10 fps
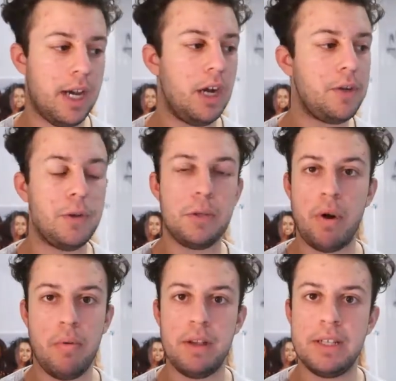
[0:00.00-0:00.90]
I don't
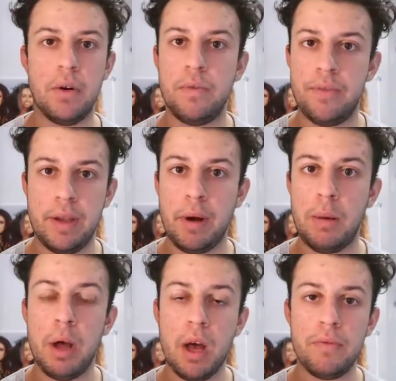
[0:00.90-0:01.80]
spray myself with female
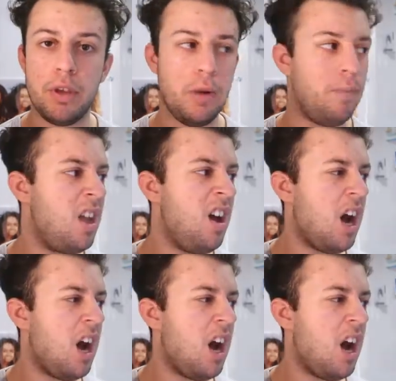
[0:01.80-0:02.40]
perfume.